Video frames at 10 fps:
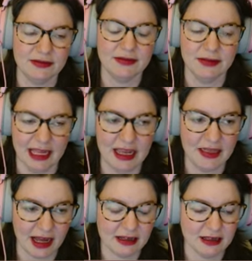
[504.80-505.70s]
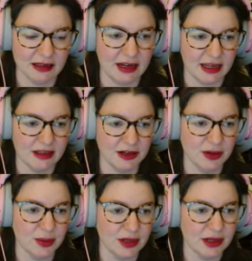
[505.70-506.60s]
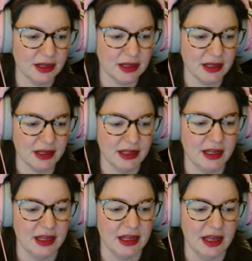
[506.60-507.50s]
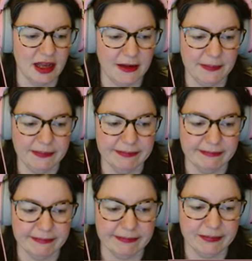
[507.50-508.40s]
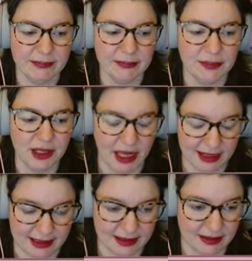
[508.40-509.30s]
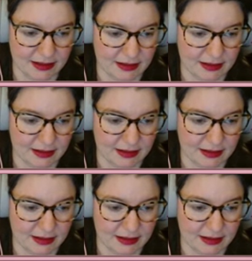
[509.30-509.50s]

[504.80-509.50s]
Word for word: hear that like they don't work, but yes.